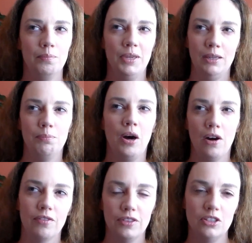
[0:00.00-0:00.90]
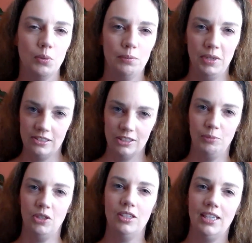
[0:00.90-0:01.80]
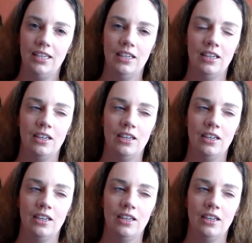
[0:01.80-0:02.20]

be part of the Twin Peaks community.